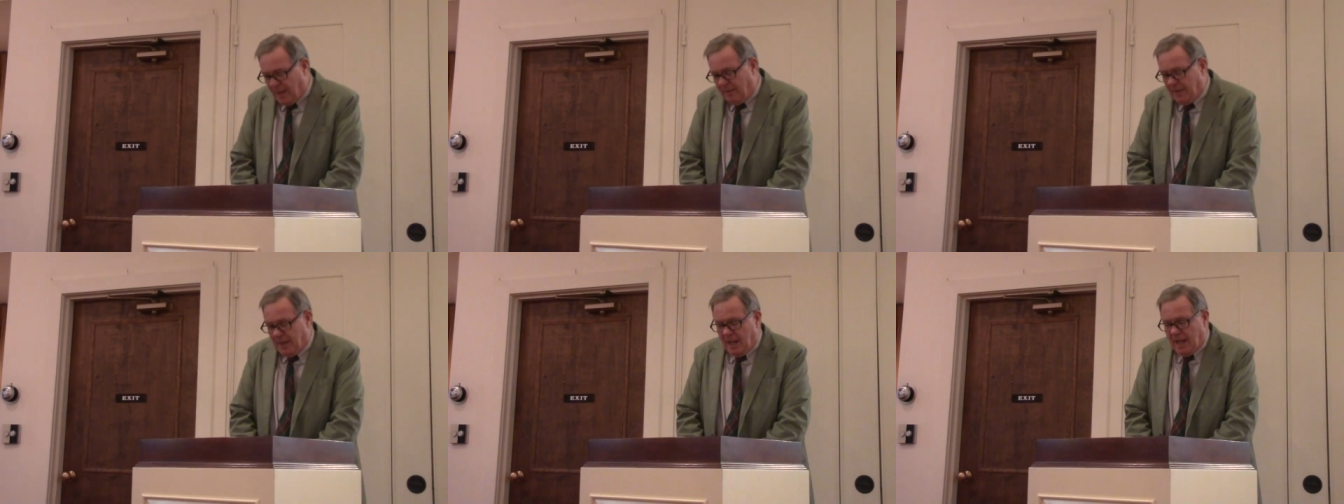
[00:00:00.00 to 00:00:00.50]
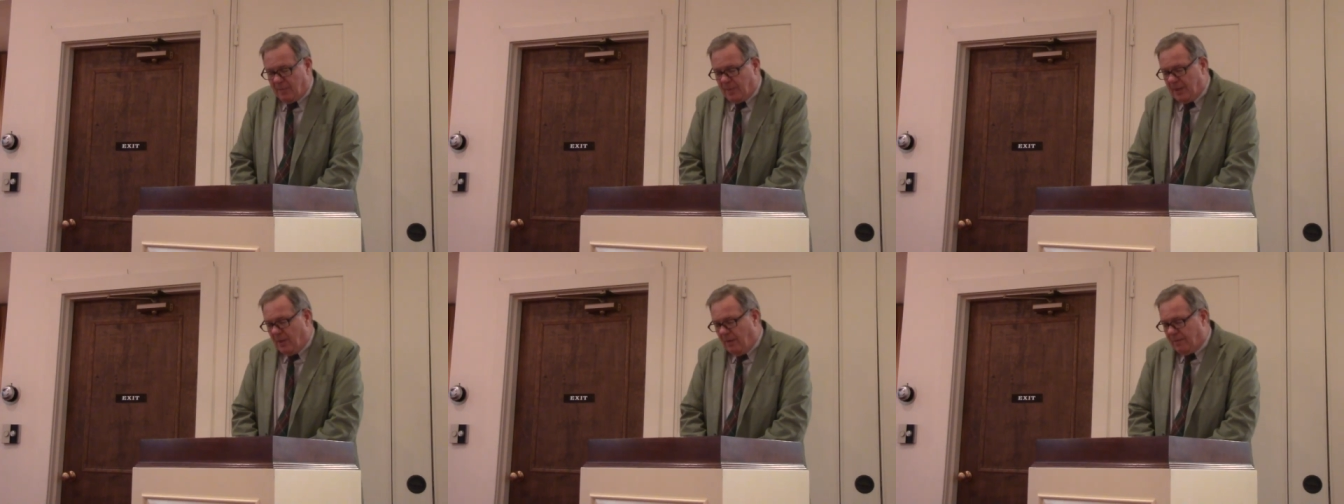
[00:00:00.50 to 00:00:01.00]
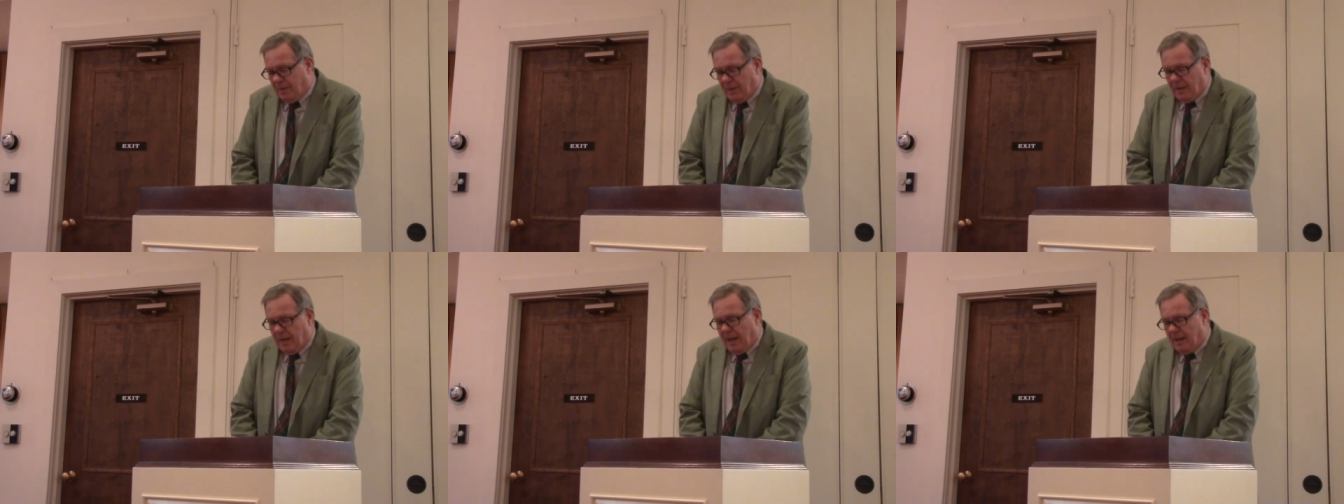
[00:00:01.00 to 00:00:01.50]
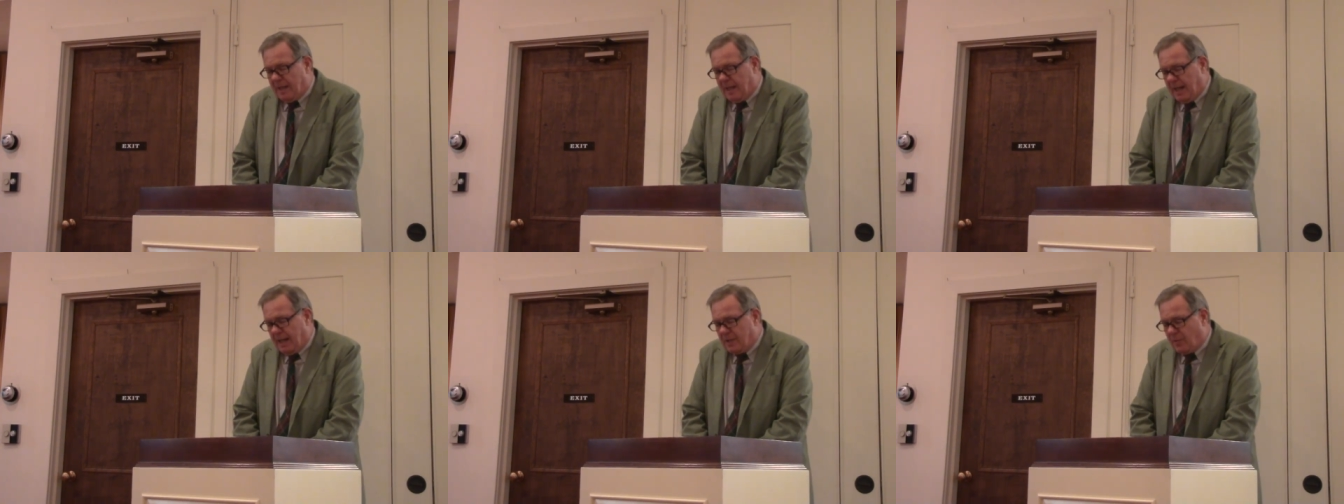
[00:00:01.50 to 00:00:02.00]
and loving God, we offer our
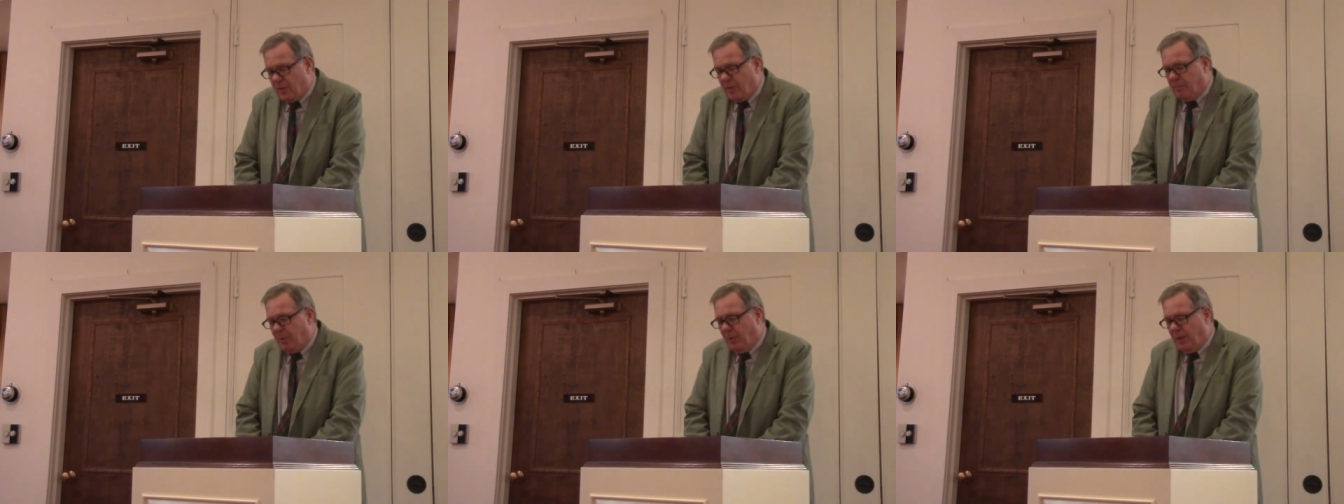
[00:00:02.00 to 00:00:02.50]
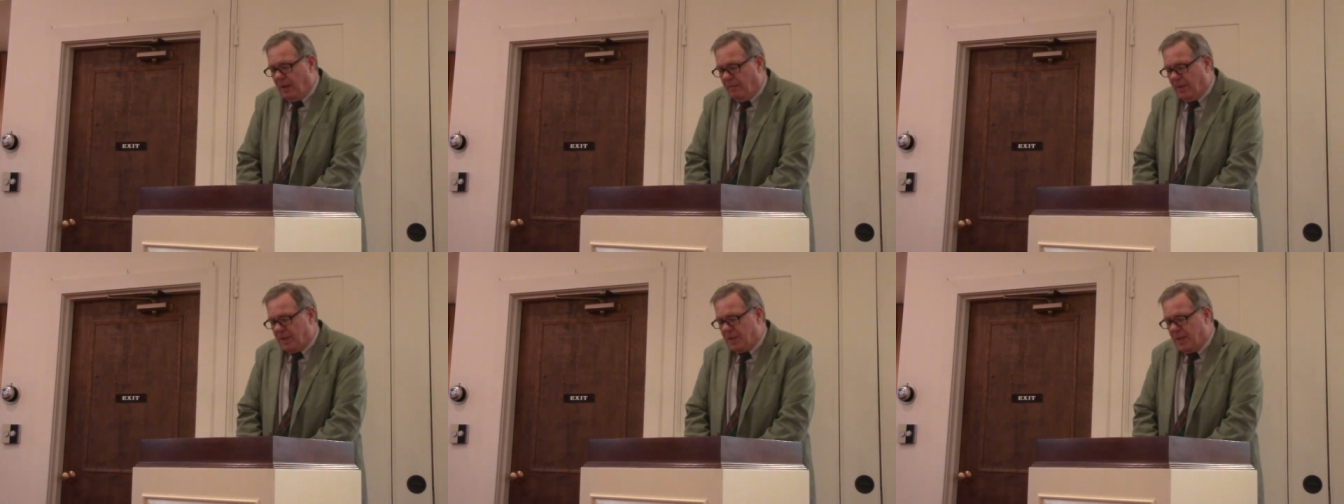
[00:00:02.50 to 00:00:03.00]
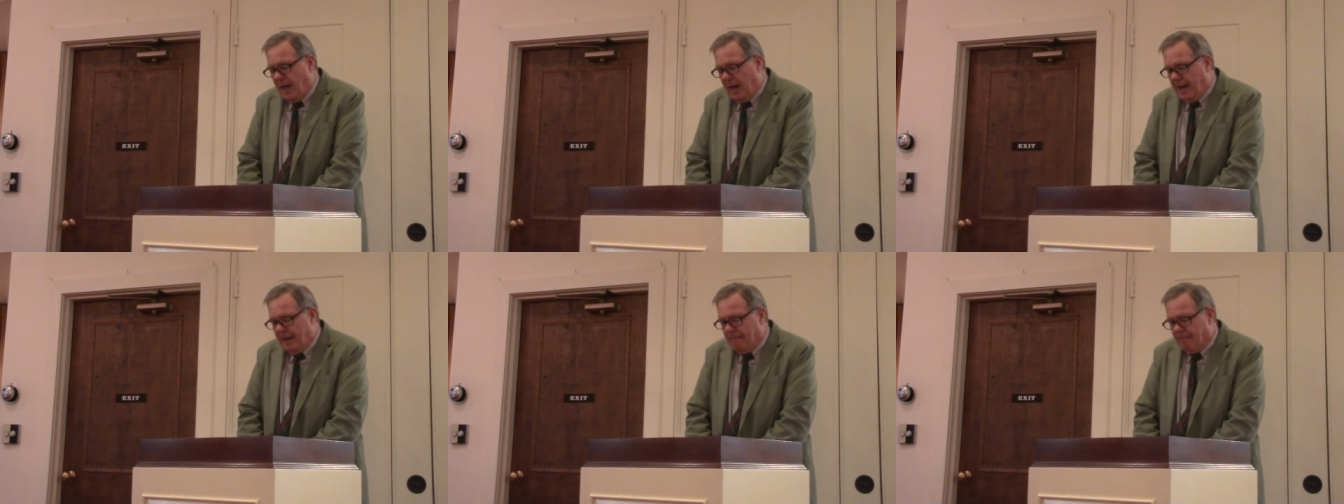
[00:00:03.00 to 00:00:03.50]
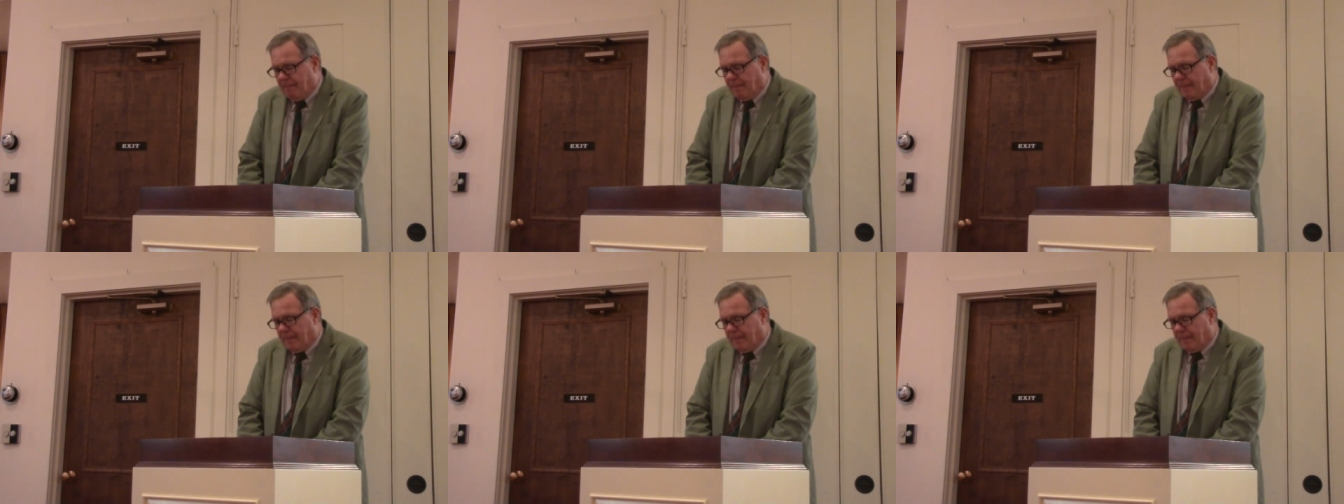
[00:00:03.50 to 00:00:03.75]
thanks for the beauty of this day